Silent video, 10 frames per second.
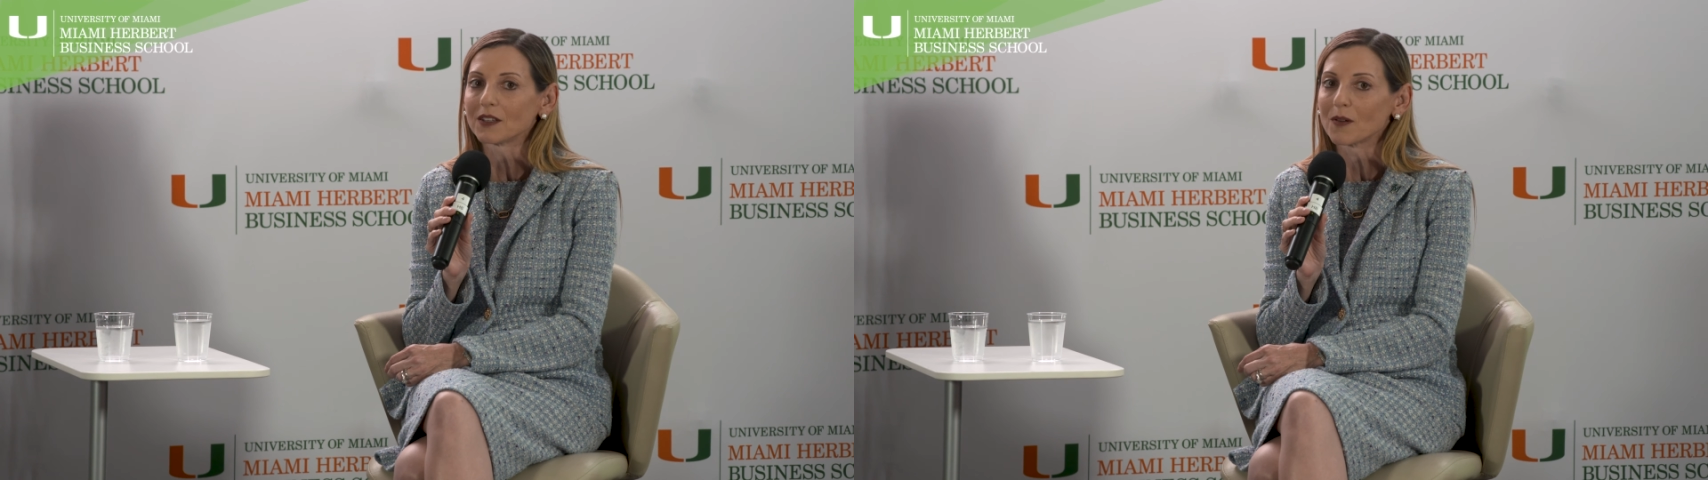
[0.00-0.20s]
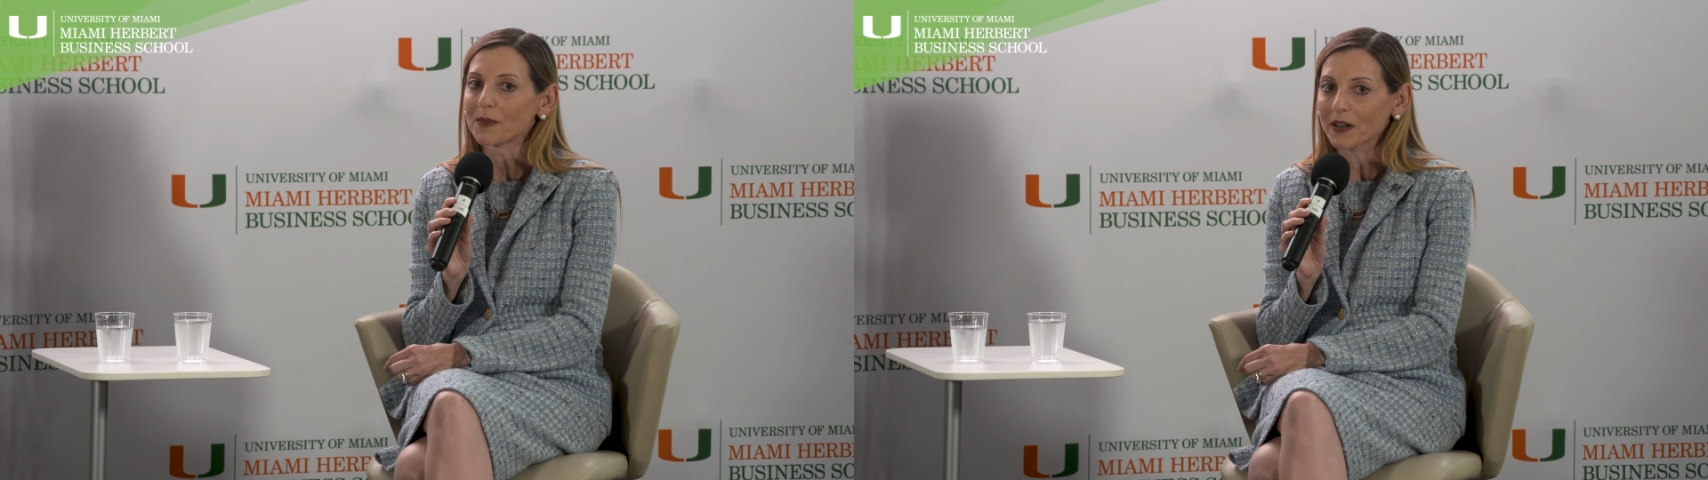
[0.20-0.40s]

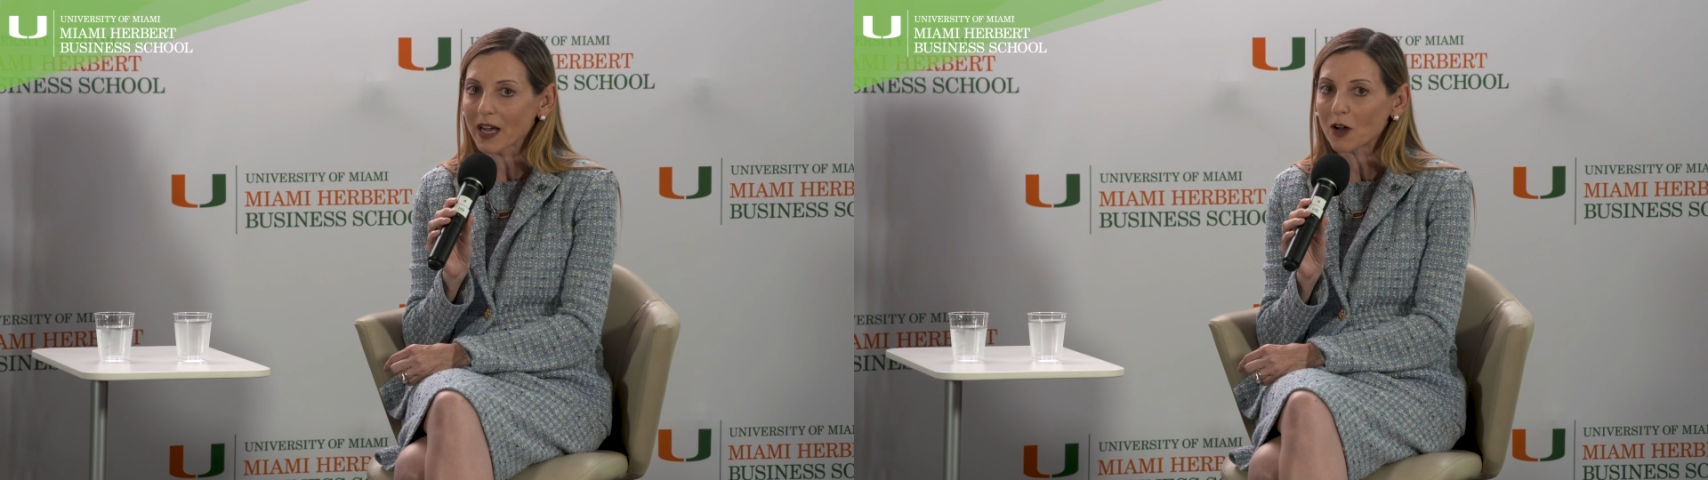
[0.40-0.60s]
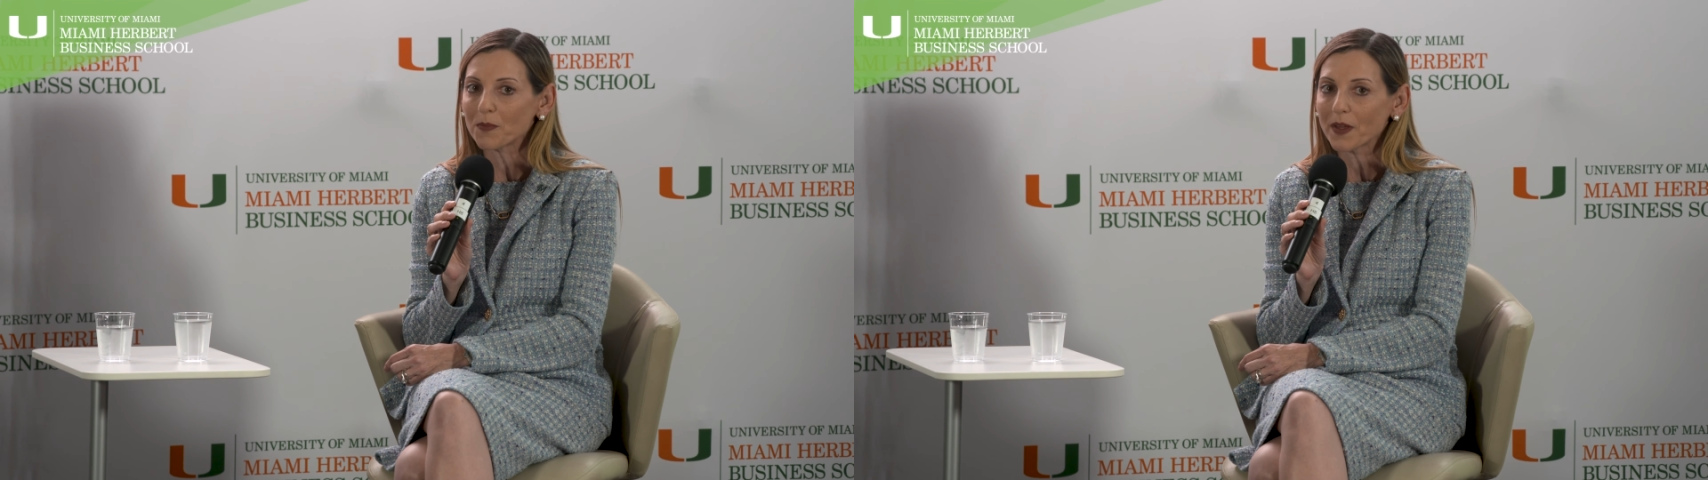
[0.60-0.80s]
you know, I'm there
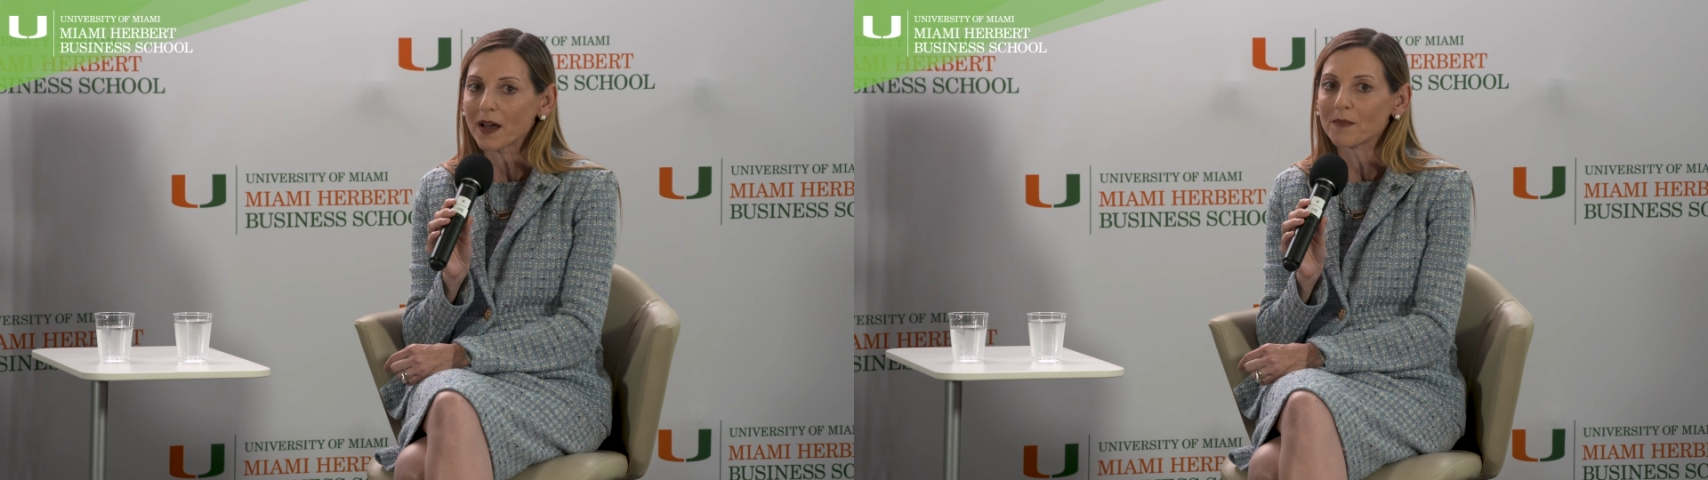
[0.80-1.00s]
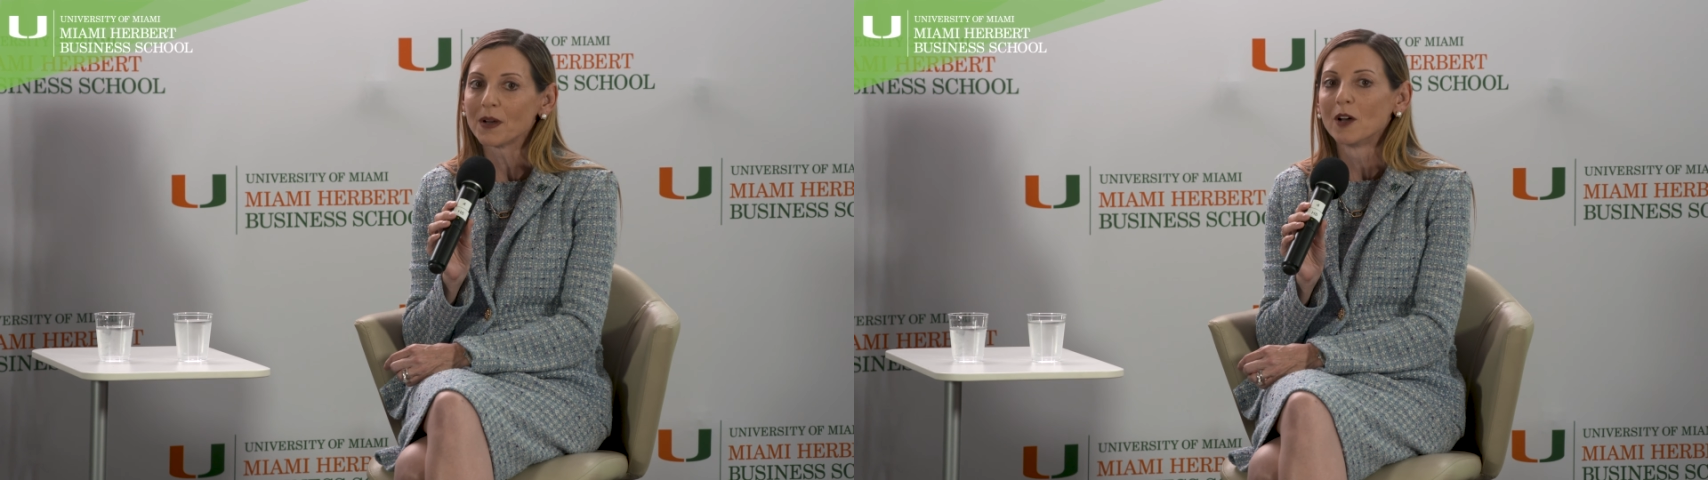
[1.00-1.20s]
to help
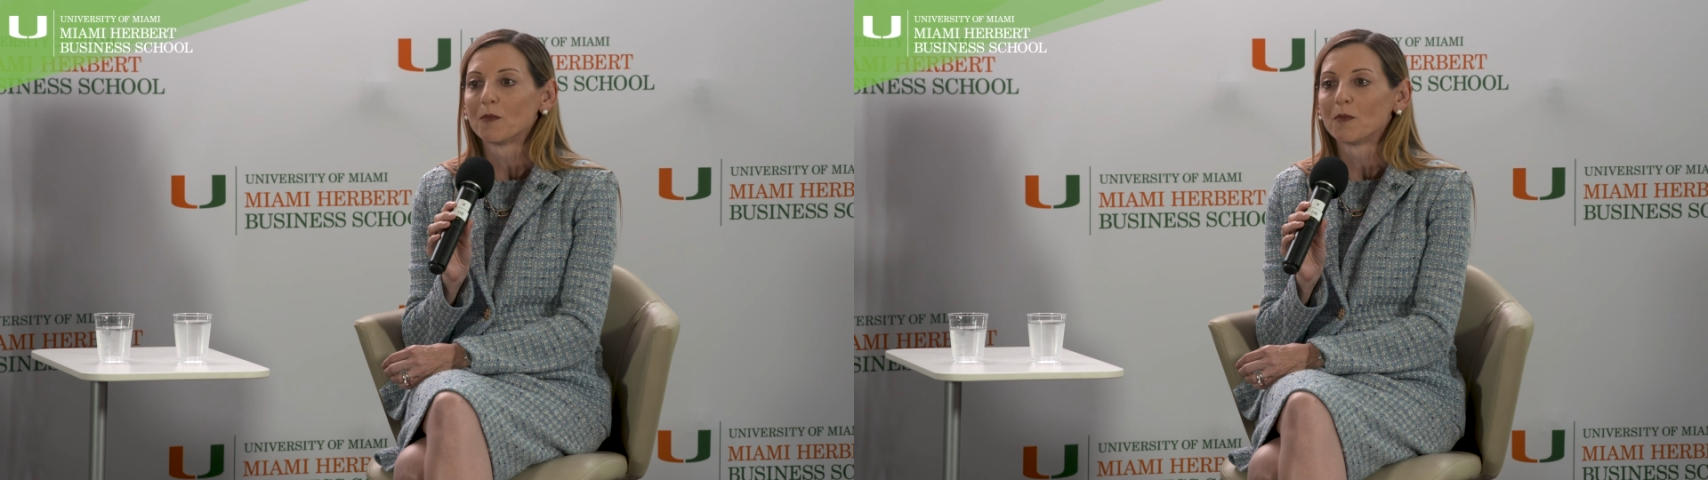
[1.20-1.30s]
them,